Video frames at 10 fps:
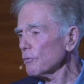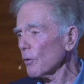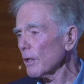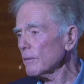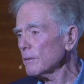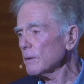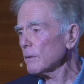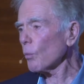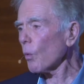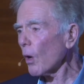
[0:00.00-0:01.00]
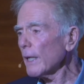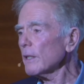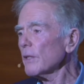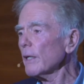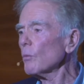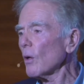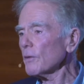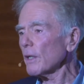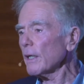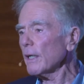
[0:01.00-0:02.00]
for. Why do they
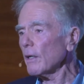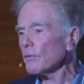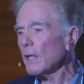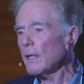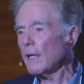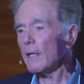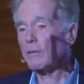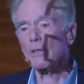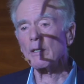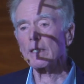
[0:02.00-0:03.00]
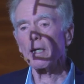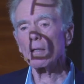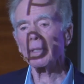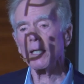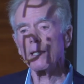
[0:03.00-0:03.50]
want their health? And a very common